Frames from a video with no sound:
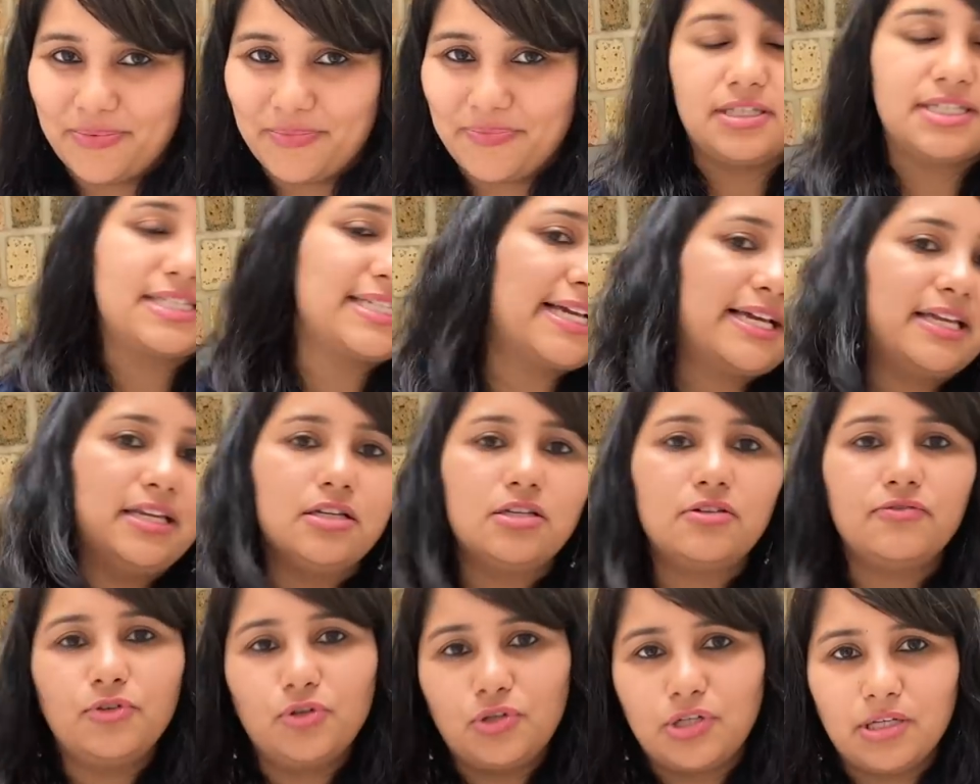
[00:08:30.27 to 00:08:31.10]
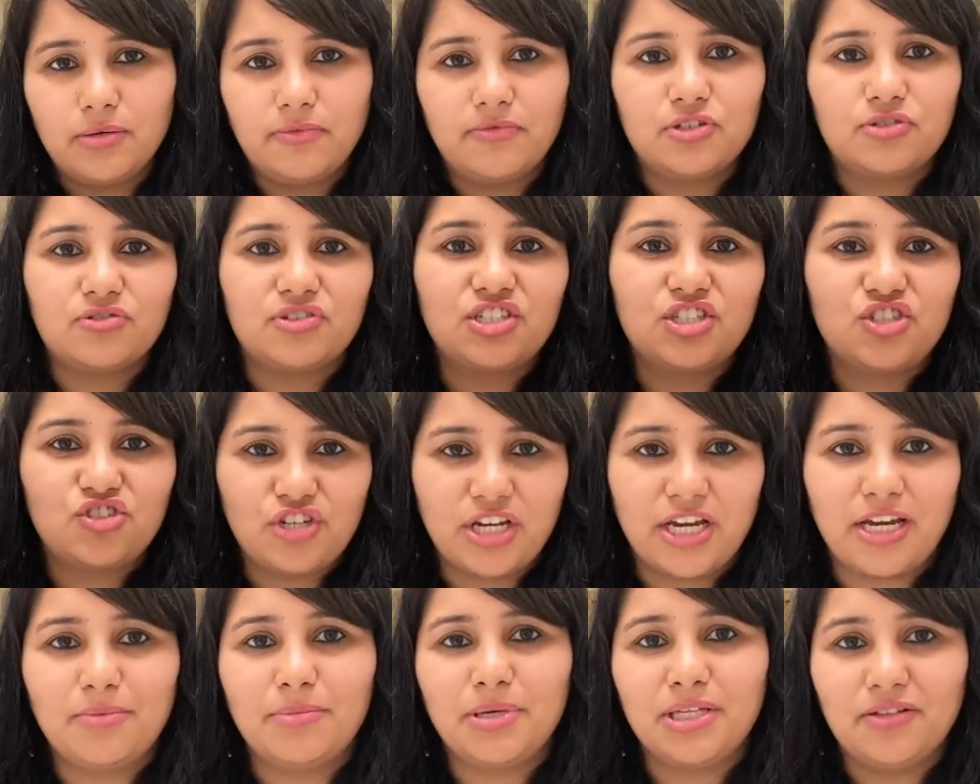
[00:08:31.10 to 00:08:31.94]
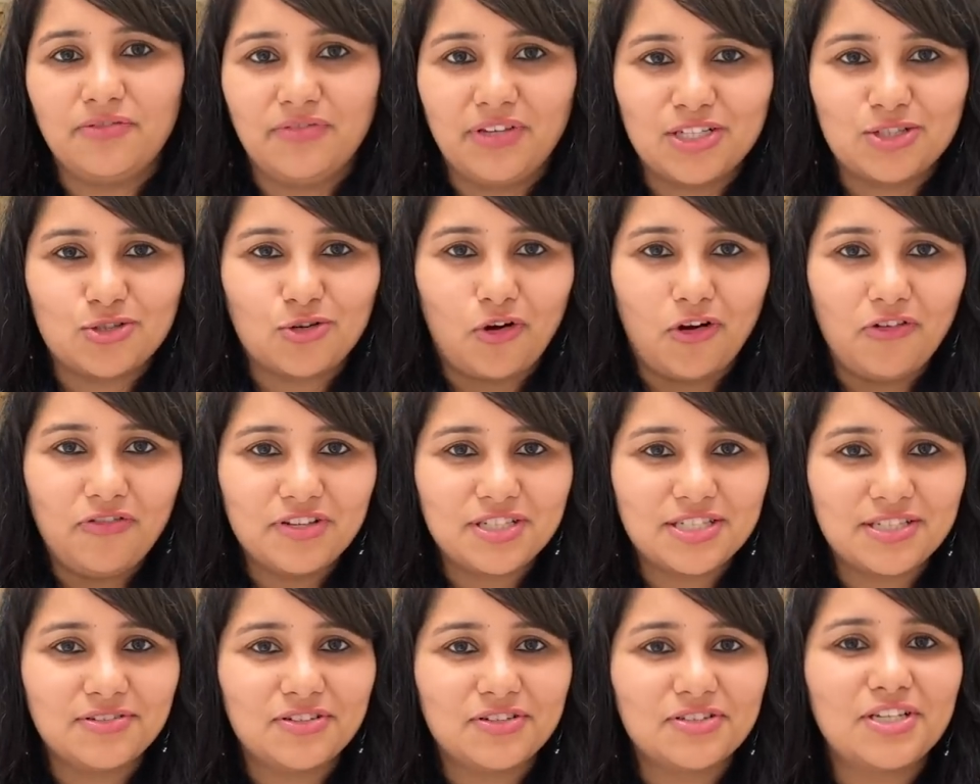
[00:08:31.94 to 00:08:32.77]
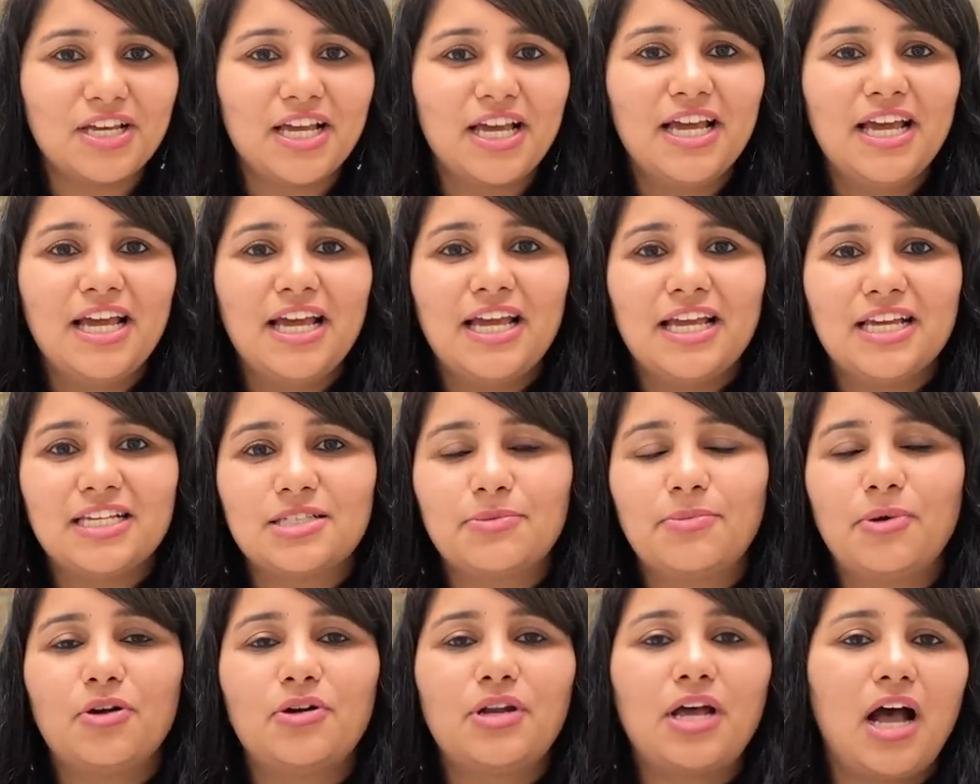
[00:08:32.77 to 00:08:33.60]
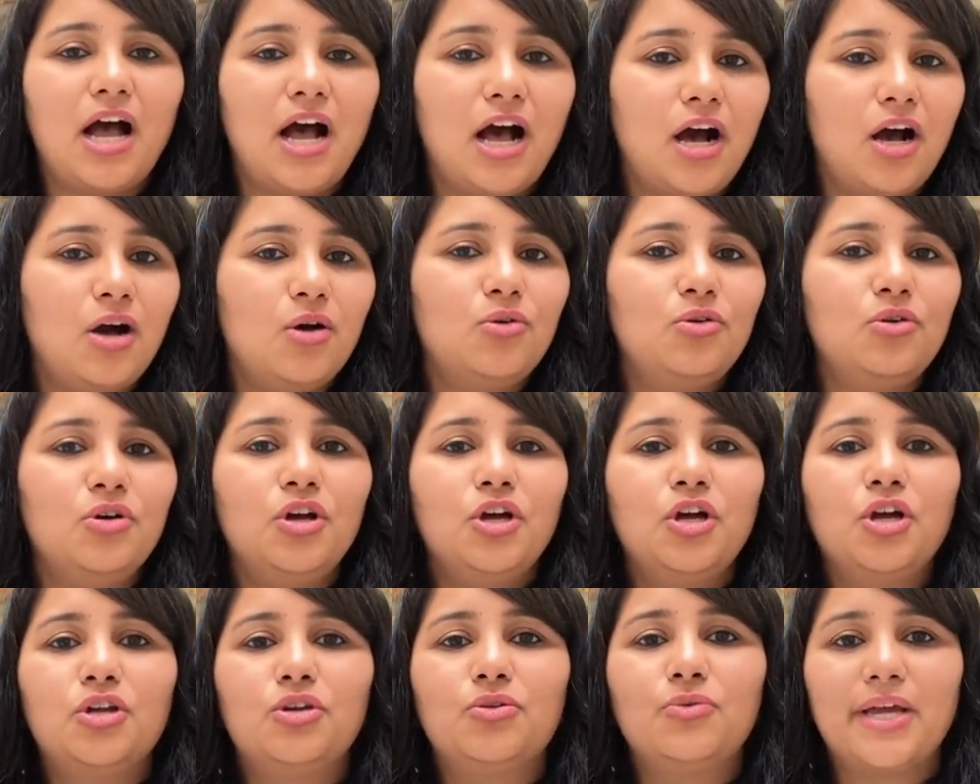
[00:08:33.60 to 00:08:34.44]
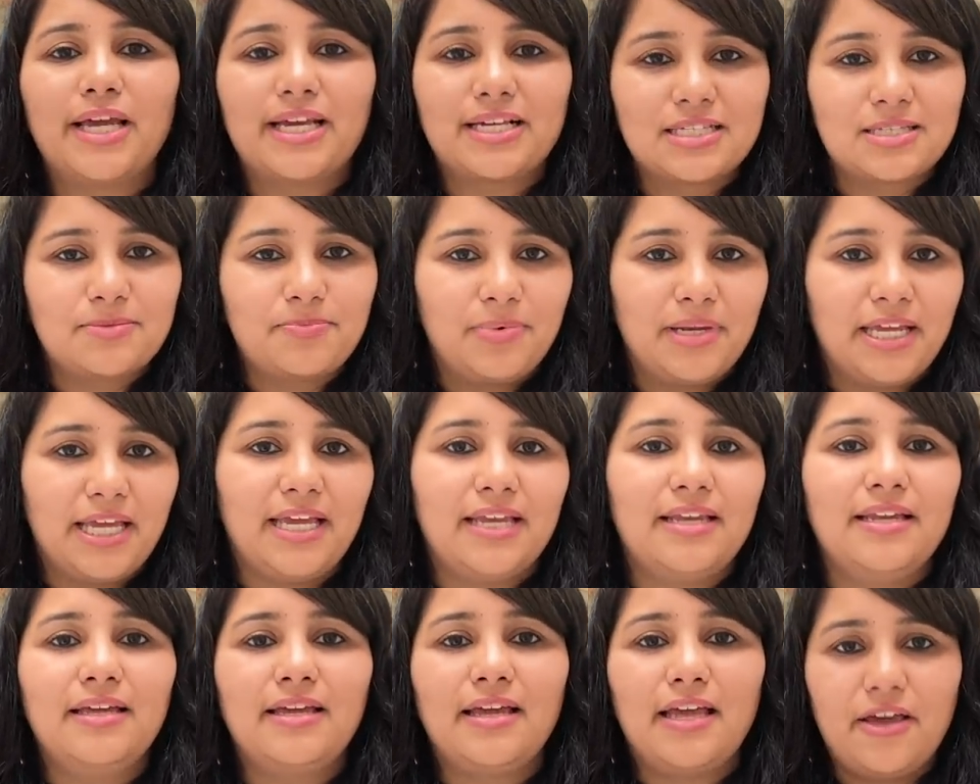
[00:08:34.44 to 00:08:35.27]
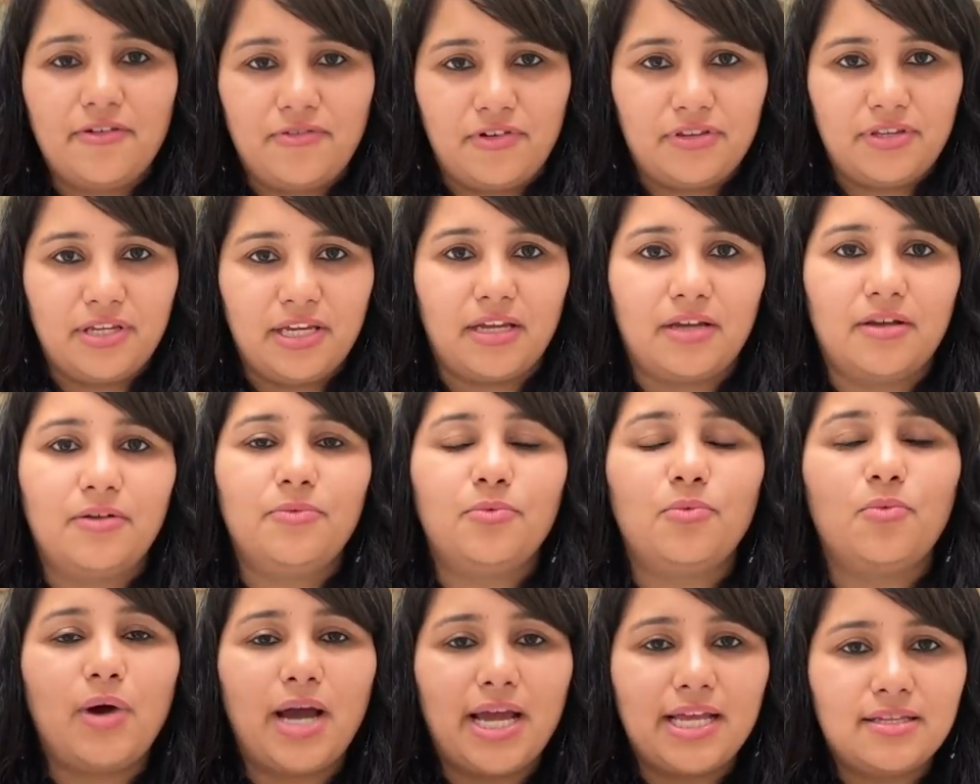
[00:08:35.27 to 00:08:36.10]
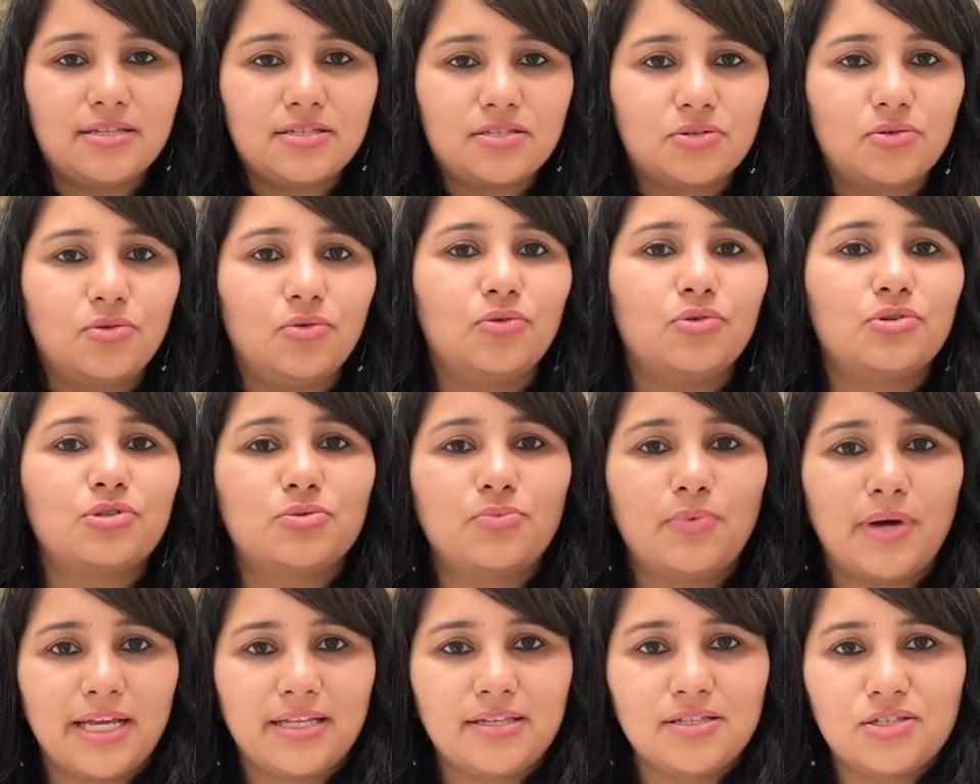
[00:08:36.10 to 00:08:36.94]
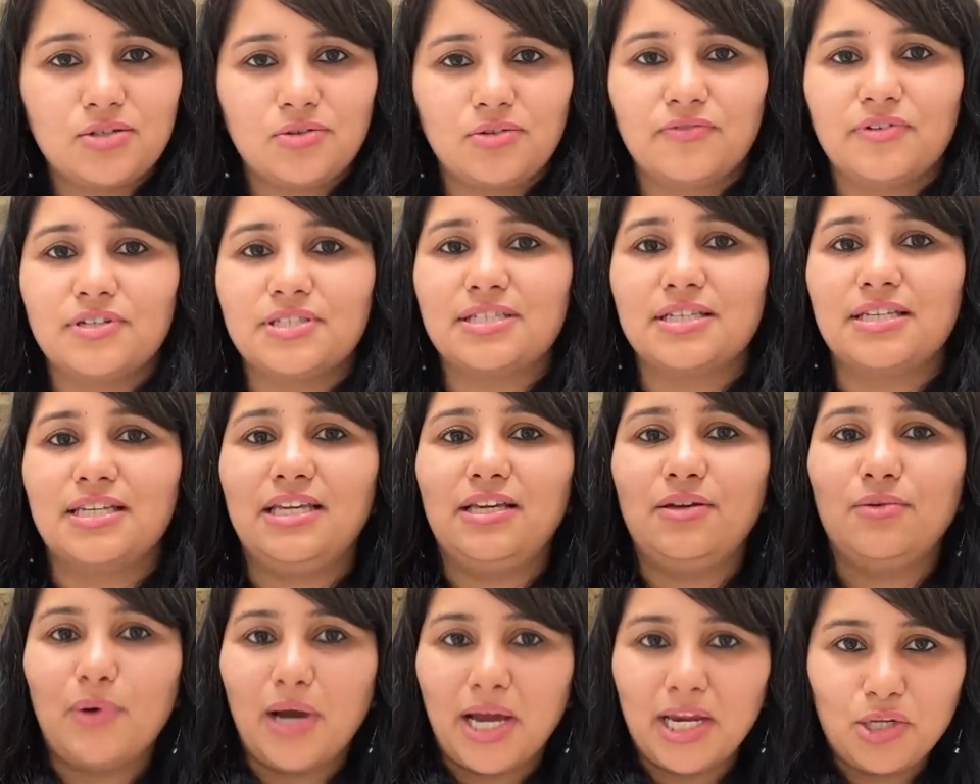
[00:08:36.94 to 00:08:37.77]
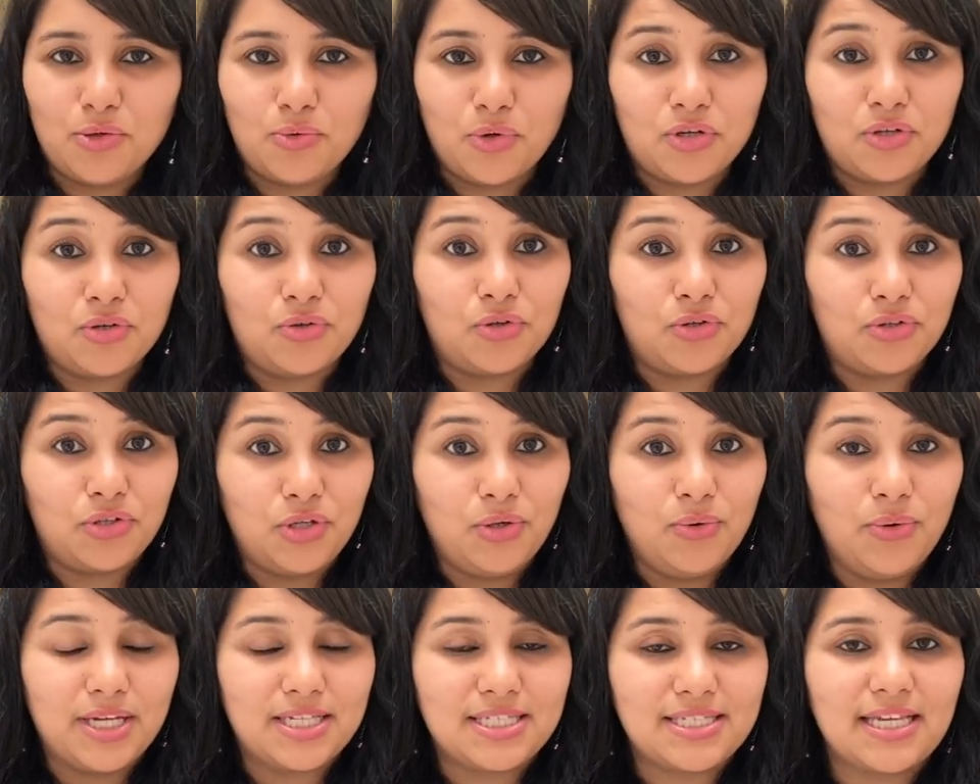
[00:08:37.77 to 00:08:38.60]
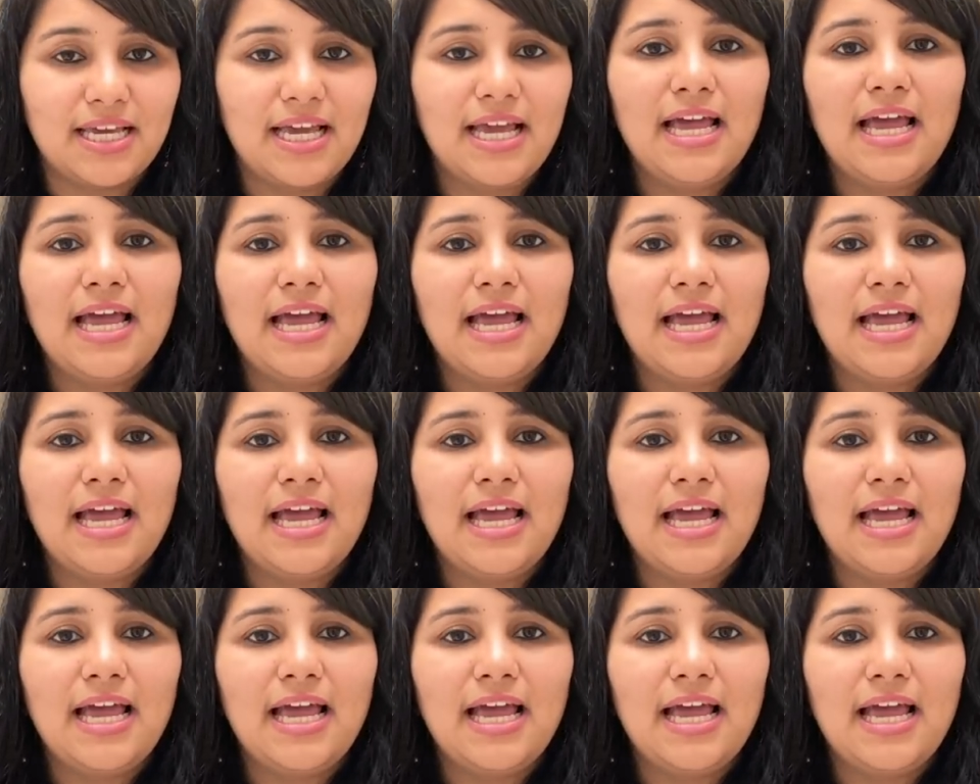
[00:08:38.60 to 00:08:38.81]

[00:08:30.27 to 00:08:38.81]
Second interview tip which was shared by the visa officers is about how to explain everything. Why this course, why this university, why do you want to go to the U S?